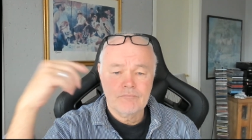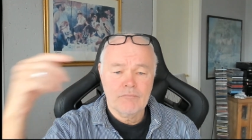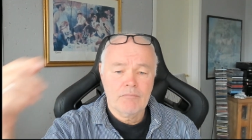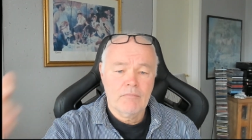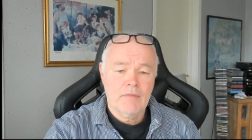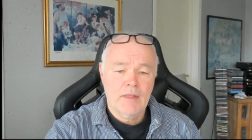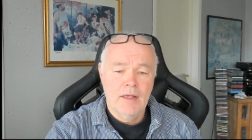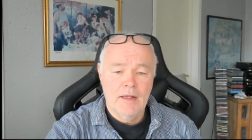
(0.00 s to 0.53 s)

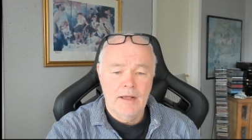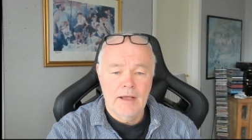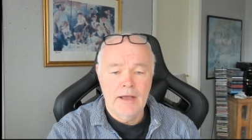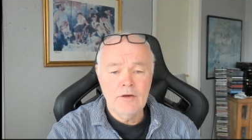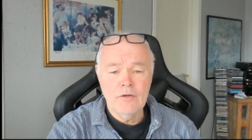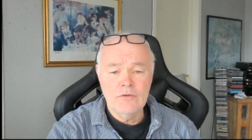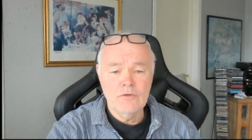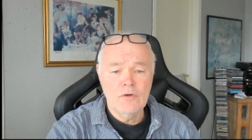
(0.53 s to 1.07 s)
I don't
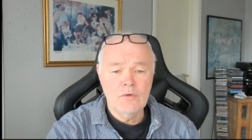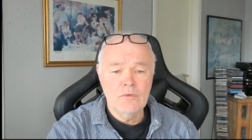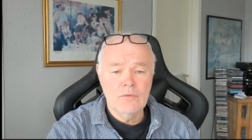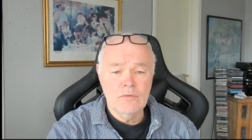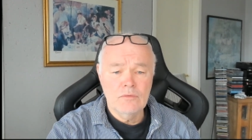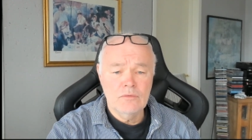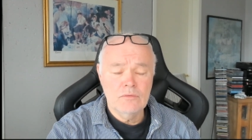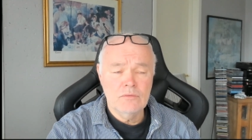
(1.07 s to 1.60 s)

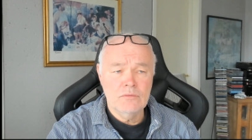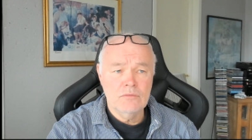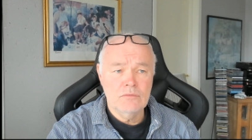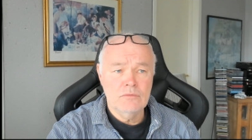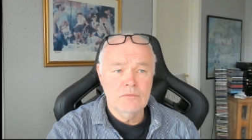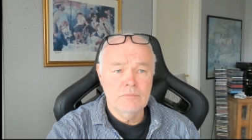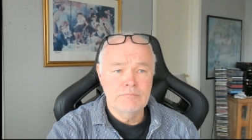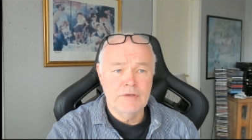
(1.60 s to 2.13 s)
know,
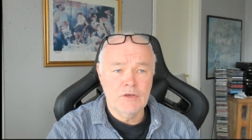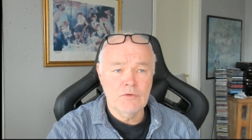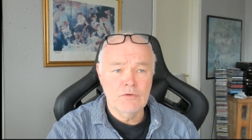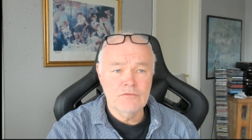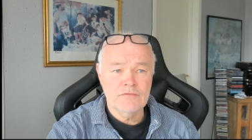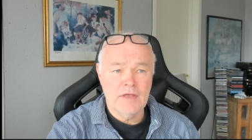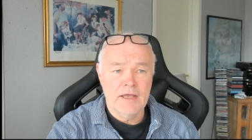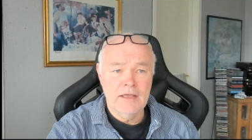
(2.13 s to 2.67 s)
because
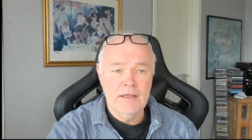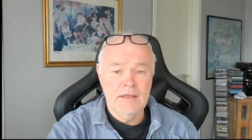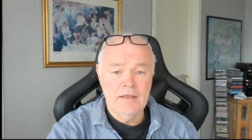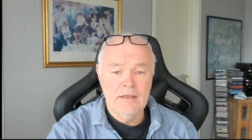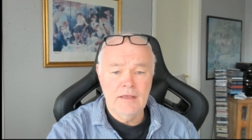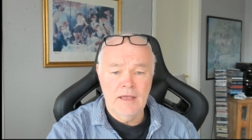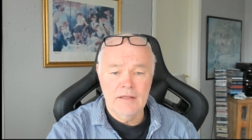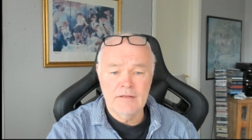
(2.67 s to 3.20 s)
I had
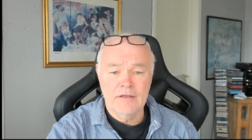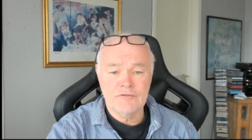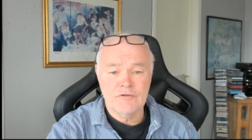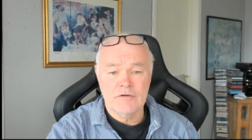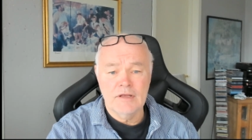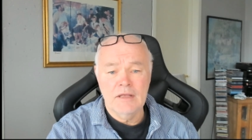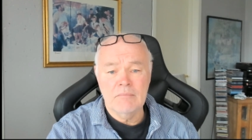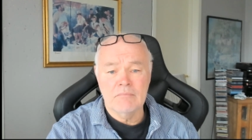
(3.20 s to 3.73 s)
a
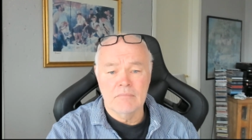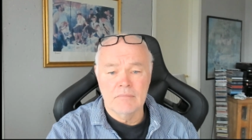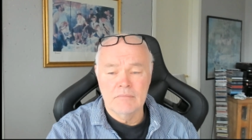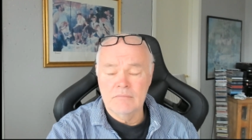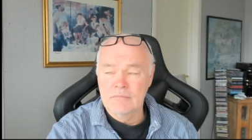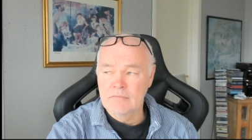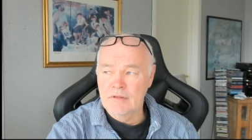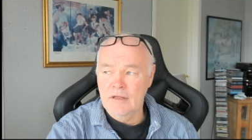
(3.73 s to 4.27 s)
dream the
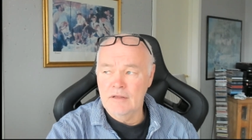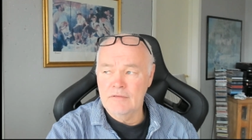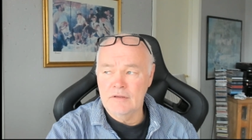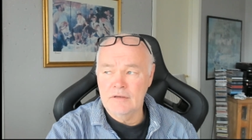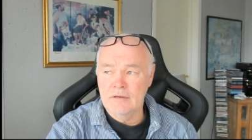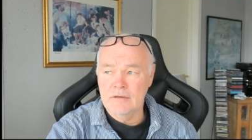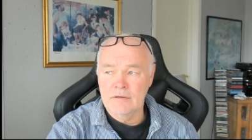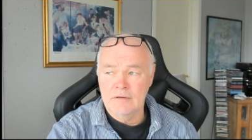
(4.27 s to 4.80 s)
other,
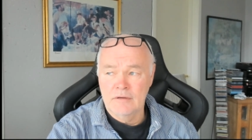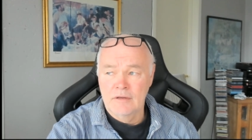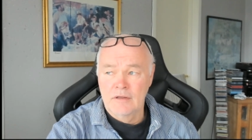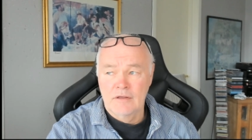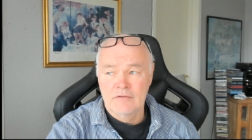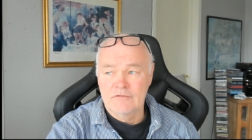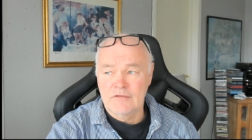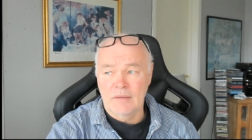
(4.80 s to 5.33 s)

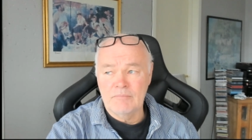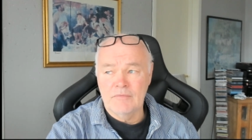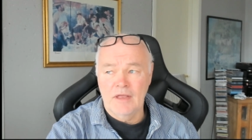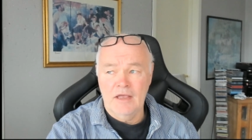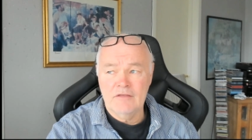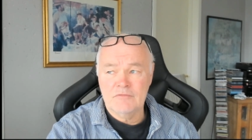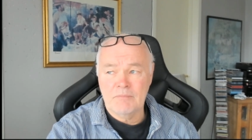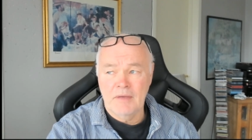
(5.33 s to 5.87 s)
some days
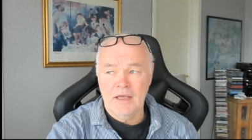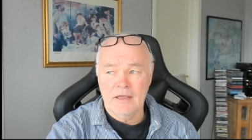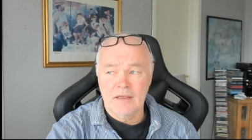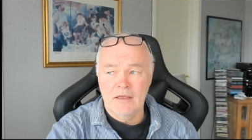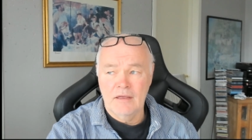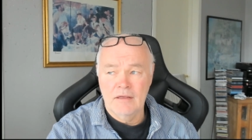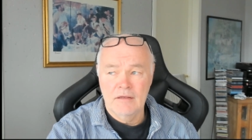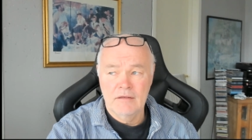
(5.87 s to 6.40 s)
back,
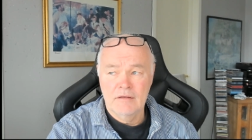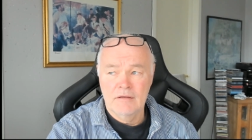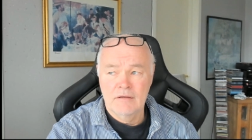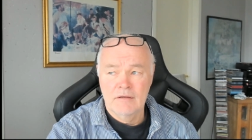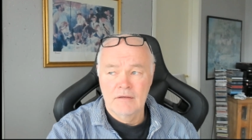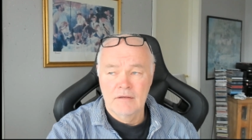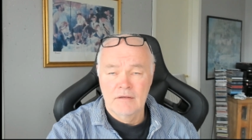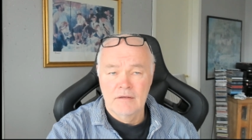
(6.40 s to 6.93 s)

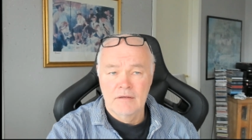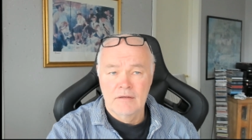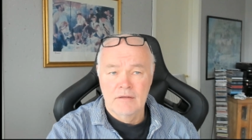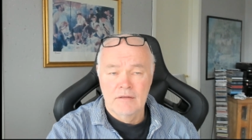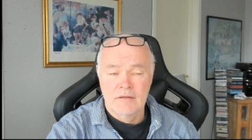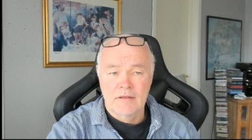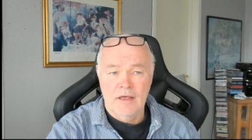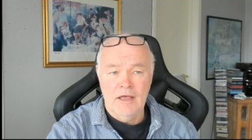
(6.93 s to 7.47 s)

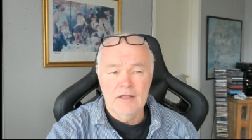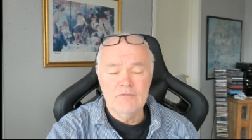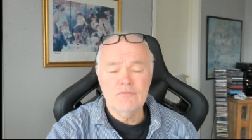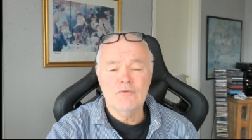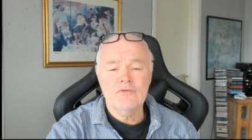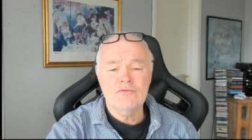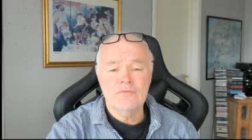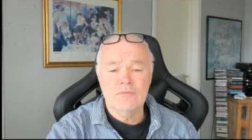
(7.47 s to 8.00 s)
that was
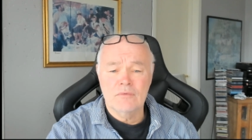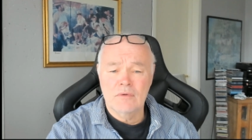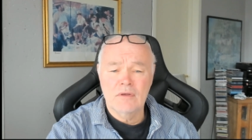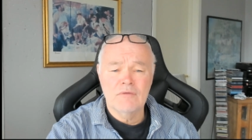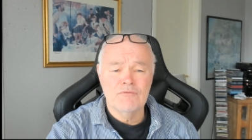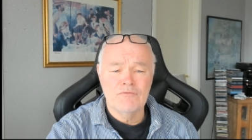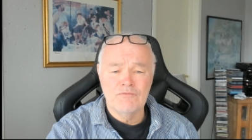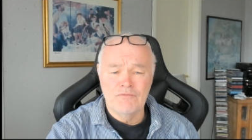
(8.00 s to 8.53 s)

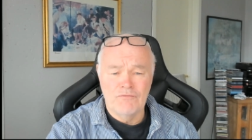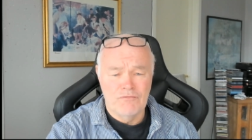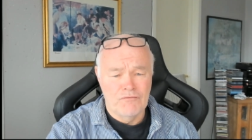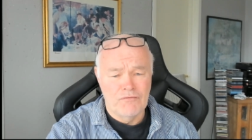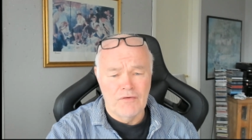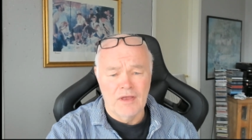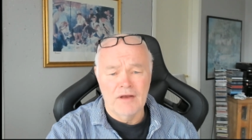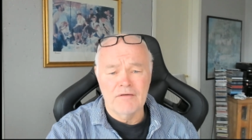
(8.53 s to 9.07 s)

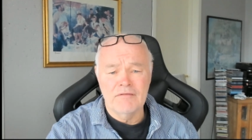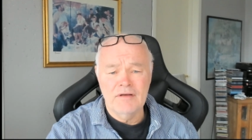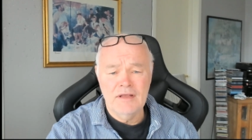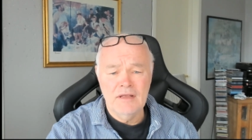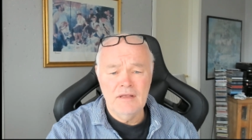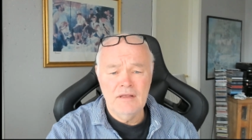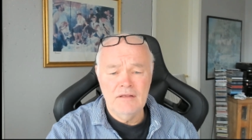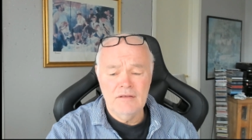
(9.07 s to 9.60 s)

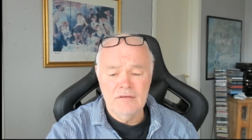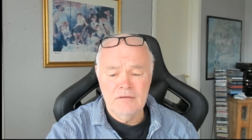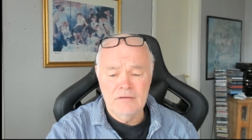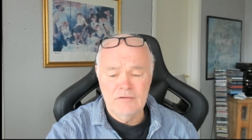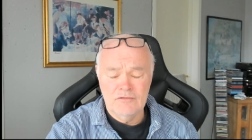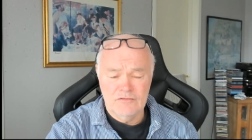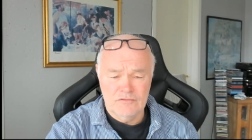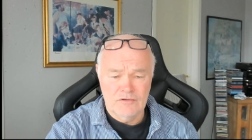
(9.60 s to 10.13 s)
very
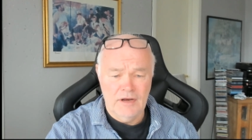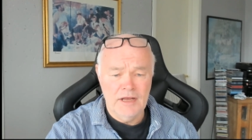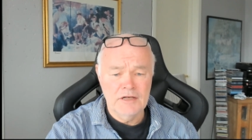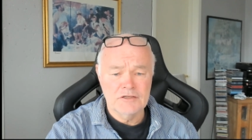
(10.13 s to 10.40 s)
strange.